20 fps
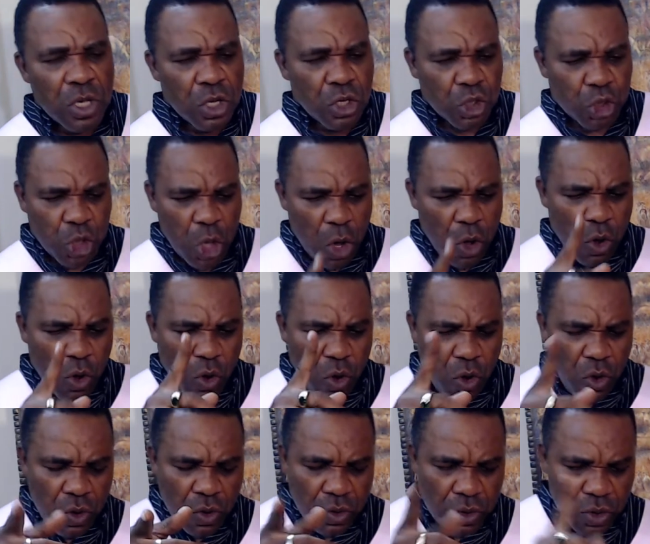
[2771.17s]

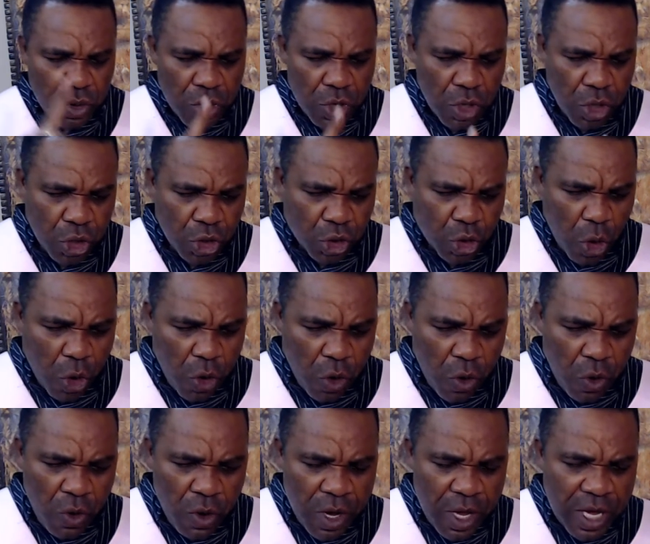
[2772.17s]
So,
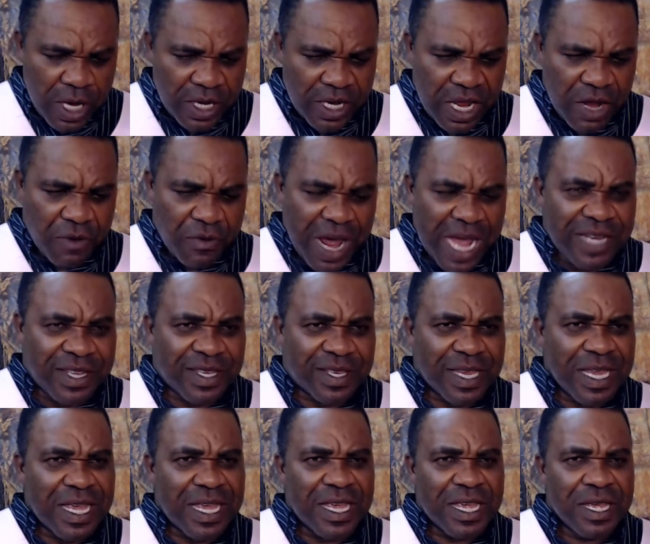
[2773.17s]
so the Red
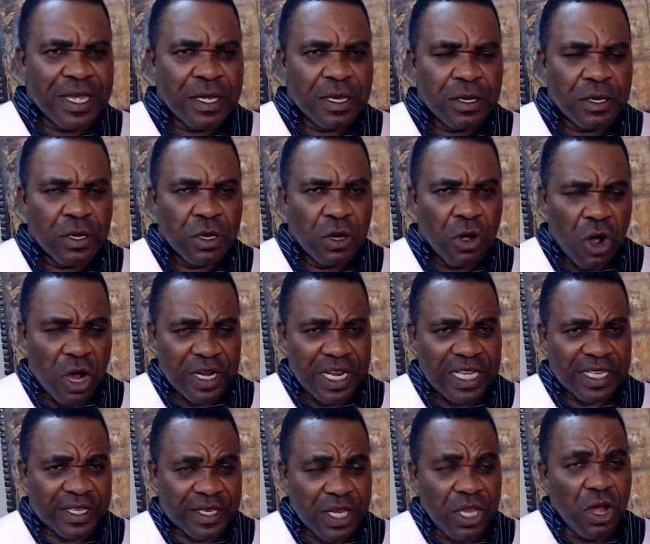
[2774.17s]
Sea or
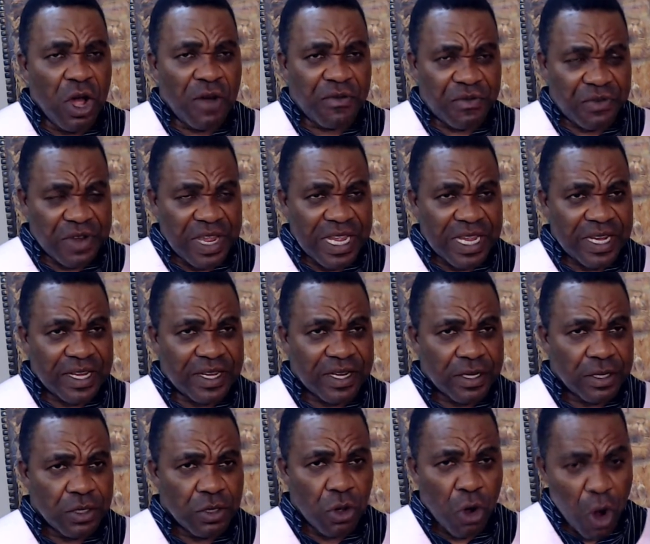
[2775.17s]
the Sea of Reed
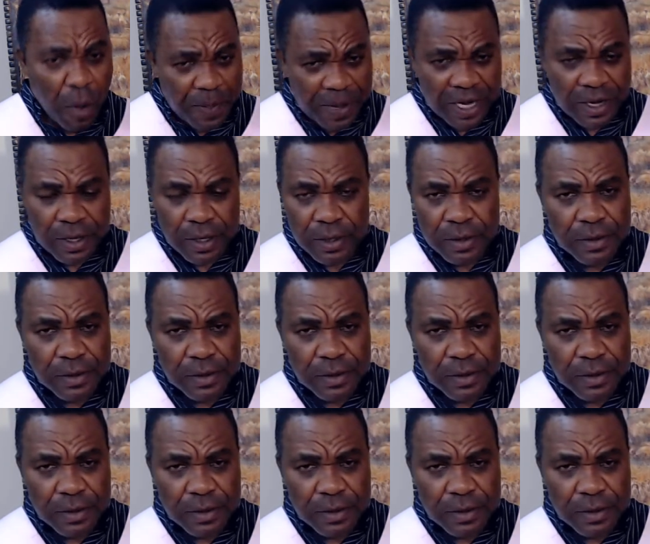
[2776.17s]
opened.